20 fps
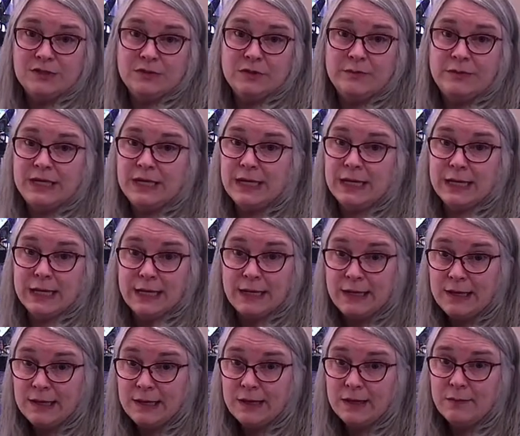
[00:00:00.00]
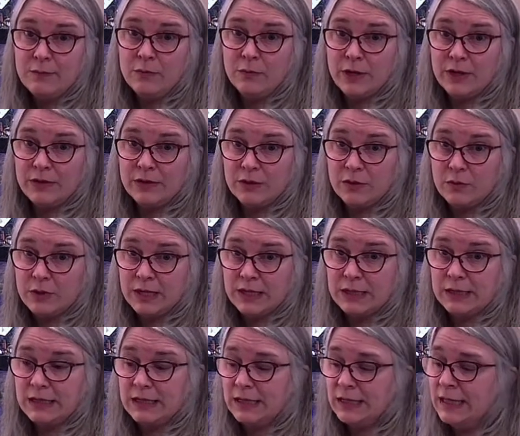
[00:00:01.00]
to a beginning hymn rather
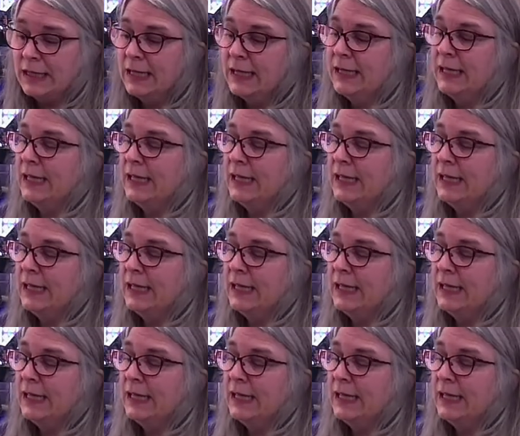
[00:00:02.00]
quickly,